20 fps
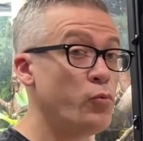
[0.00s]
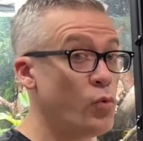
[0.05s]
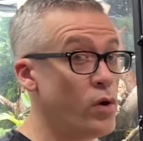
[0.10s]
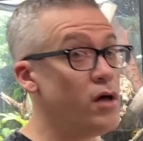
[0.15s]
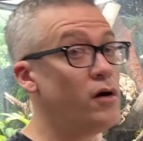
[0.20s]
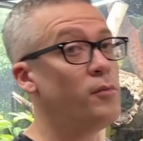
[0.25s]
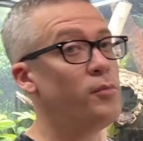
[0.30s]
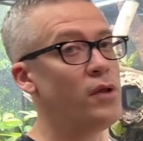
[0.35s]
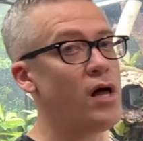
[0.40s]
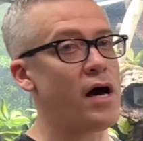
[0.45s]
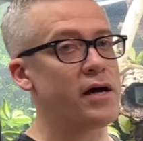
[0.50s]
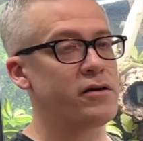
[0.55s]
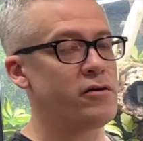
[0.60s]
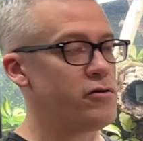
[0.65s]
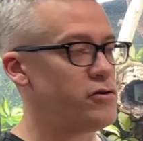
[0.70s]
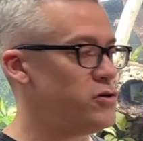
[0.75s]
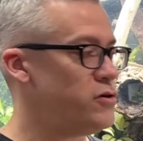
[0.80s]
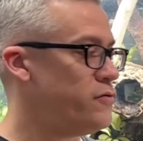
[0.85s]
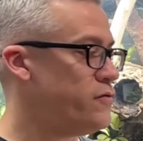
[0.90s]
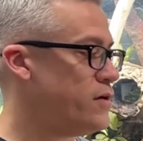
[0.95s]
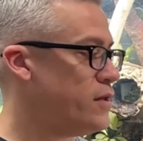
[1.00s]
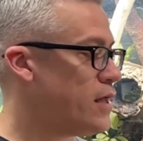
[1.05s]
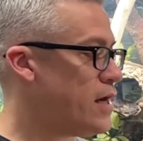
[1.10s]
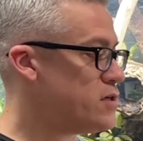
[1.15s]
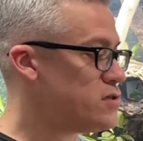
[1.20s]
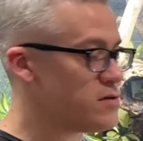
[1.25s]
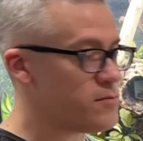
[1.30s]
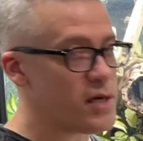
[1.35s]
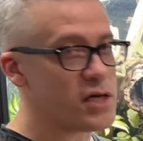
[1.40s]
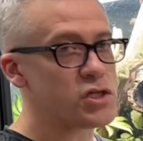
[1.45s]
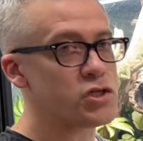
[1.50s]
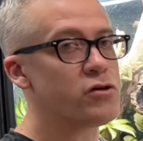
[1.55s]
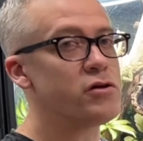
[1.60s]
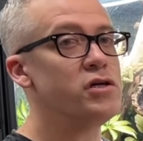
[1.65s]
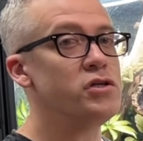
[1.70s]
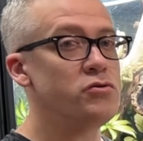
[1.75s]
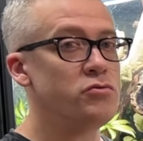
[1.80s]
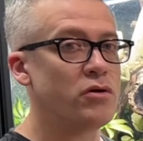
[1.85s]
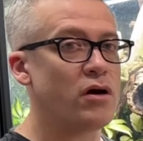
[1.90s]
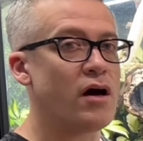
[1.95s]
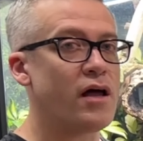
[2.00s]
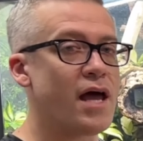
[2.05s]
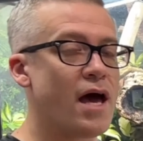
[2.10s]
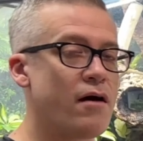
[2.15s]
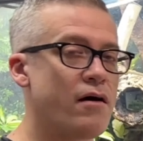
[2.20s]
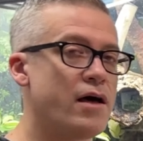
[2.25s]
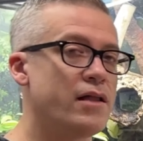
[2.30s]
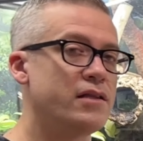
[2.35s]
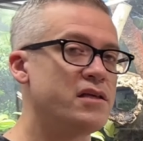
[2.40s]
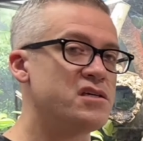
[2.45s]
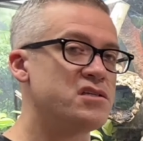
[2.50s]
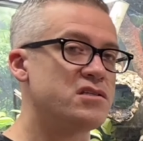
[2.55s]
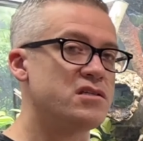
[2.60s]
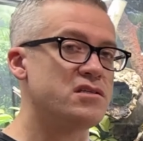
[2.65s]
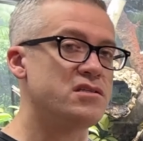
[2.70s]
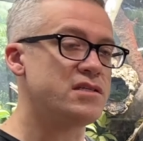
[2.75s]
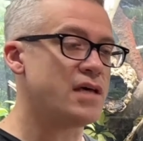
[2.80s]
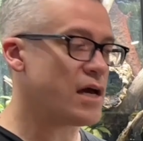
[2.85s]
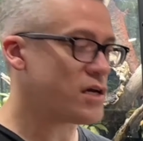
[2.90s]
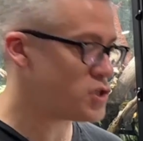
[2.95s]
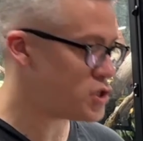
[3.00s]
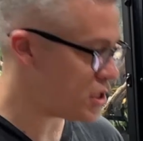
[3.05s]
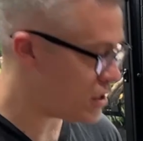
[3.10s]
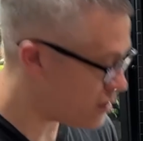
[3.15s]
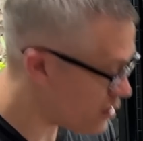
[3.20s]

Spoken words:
will block your UV light. So make sure you do cut out at least a section